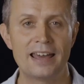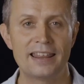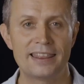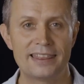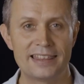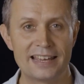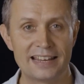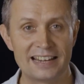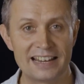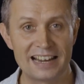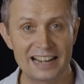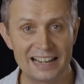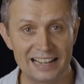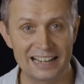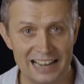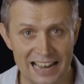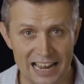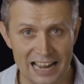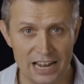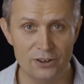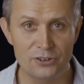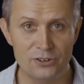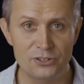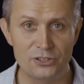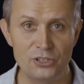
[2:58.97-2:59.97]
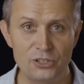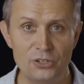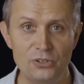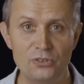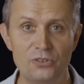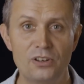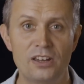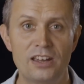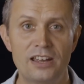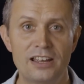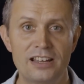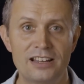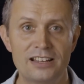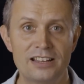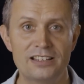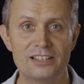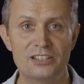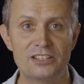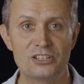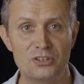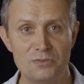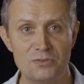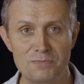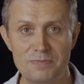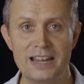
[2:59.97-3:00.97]
that allows you
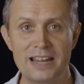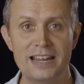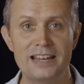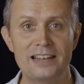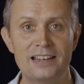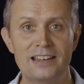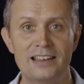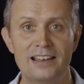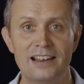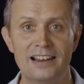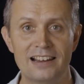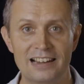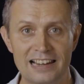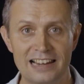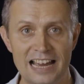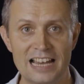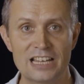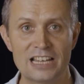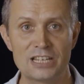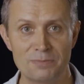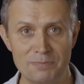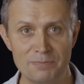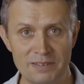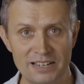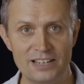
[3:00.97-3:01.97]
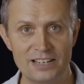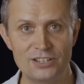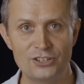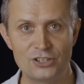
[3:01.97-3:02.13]
to make last-minute